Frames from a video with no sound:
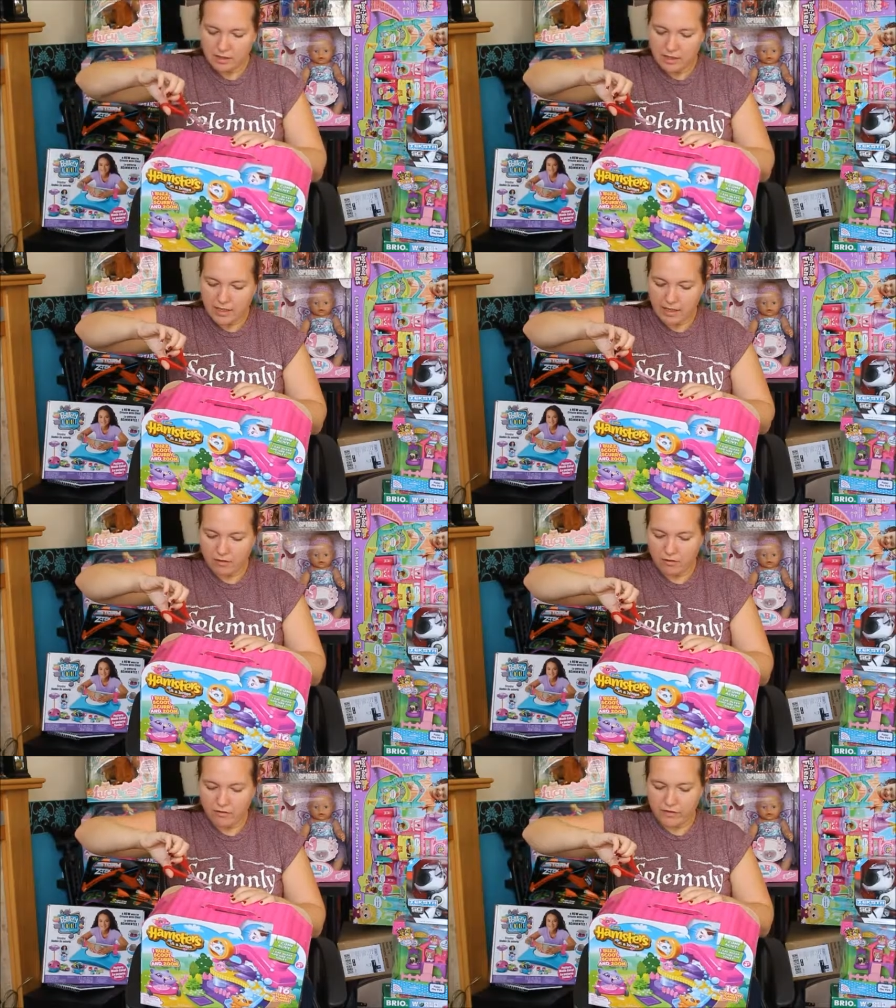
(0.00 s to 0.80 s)
it
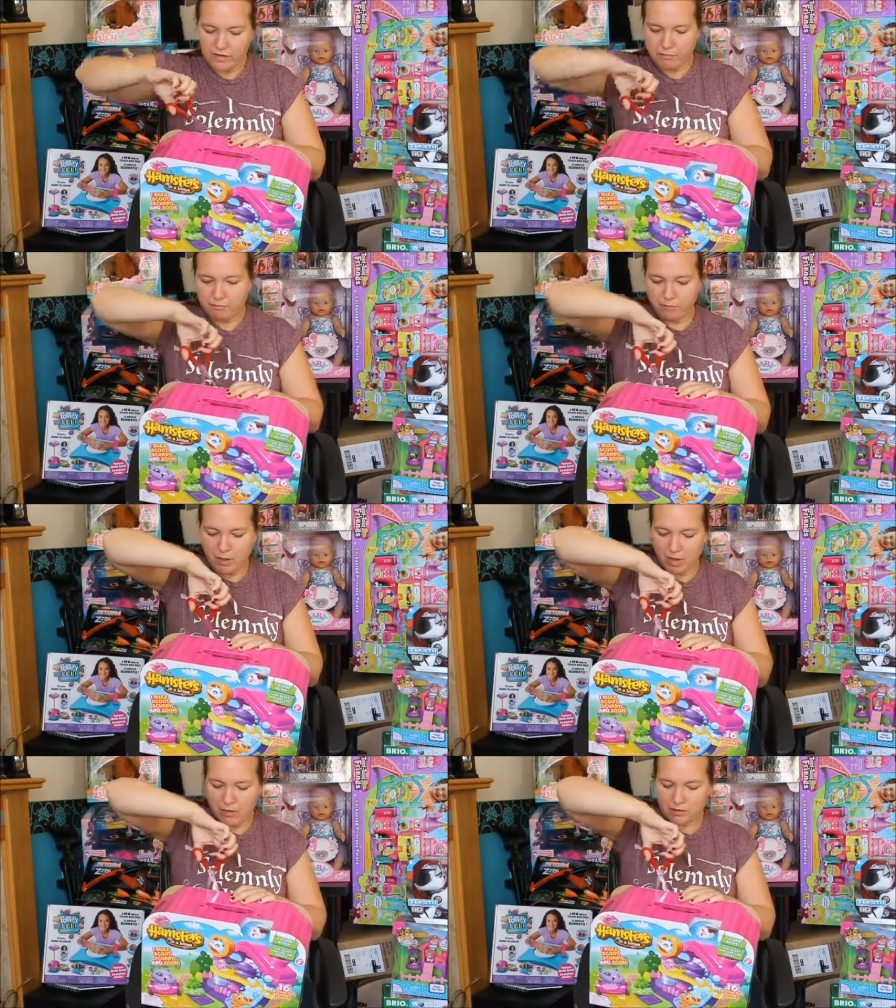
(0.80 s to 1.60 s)
out of its
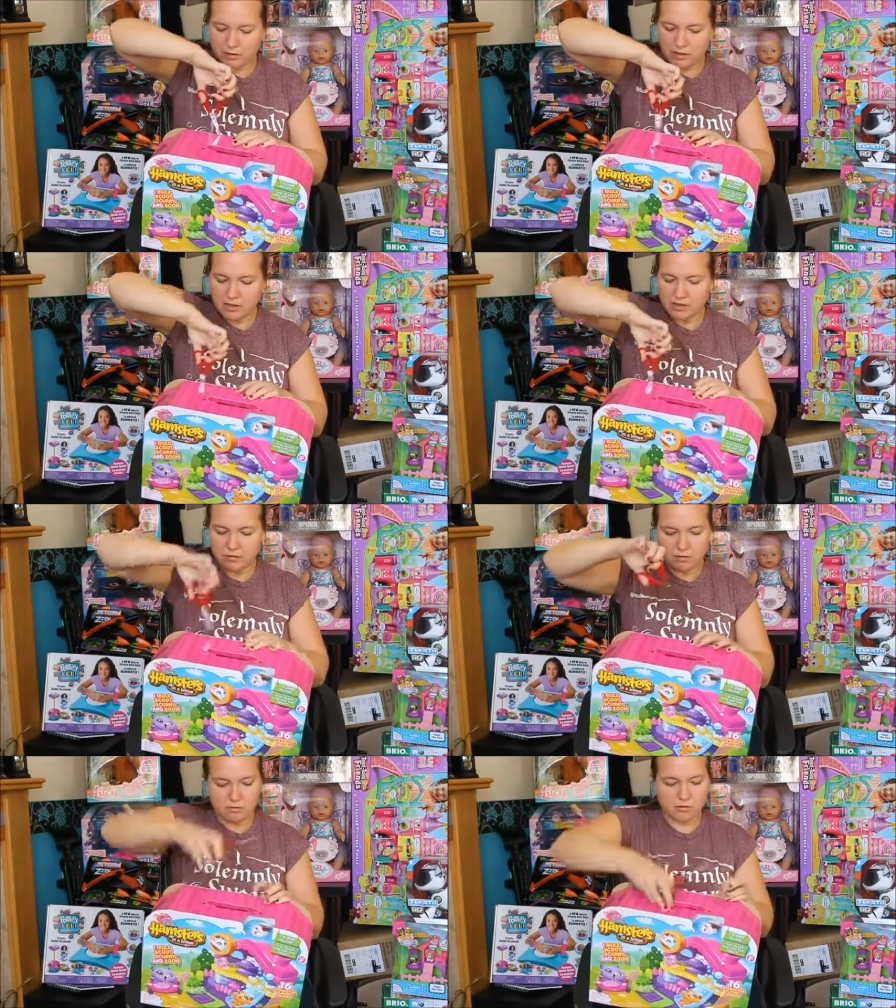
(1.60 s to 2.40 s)
box because it's
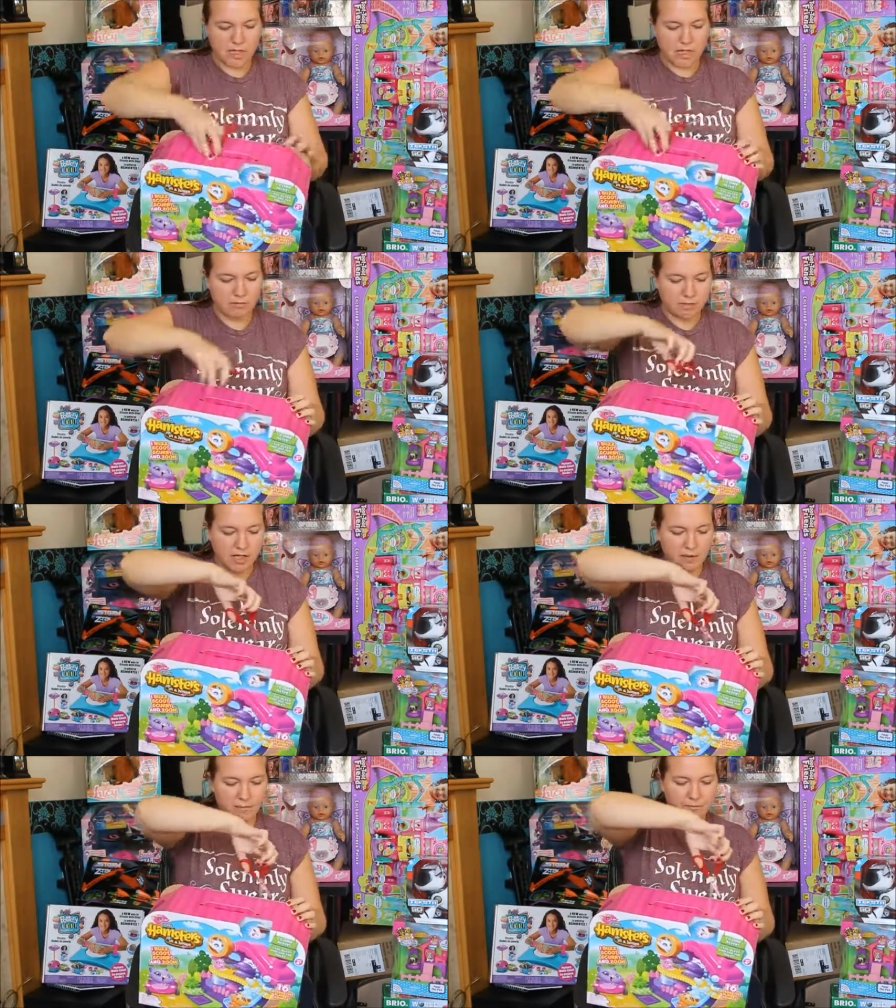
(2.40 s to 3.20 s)
all taped
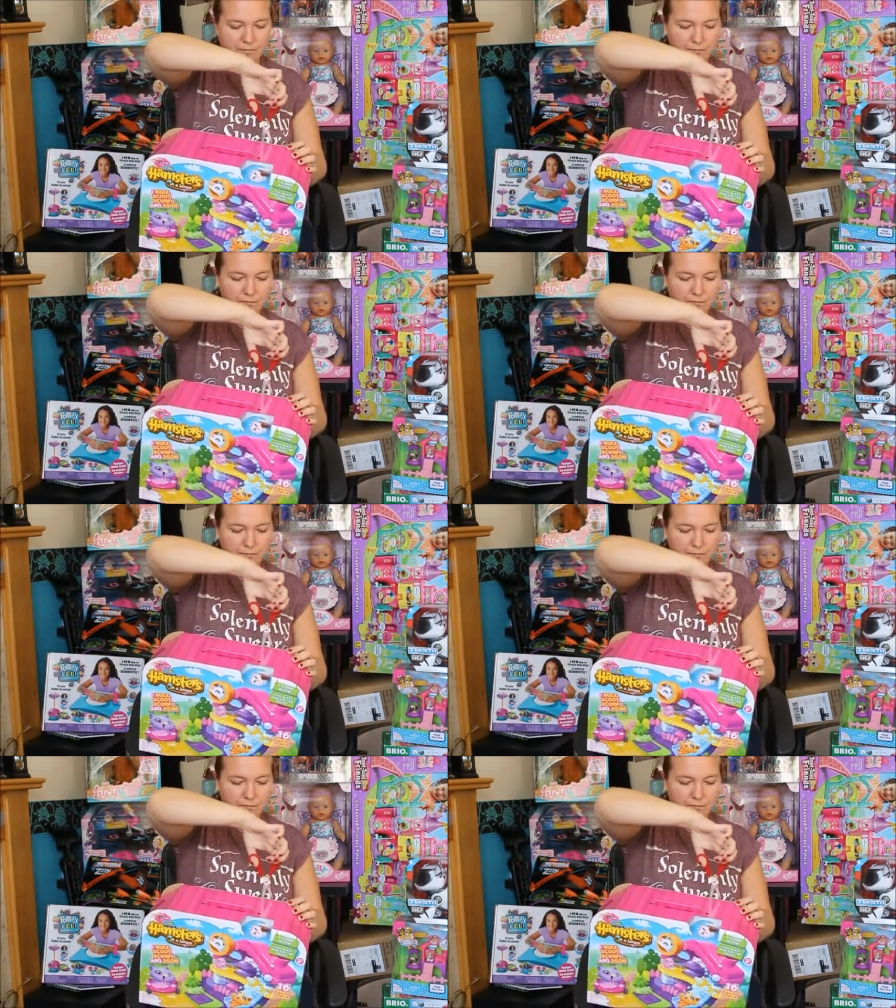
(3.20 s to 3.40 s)
up.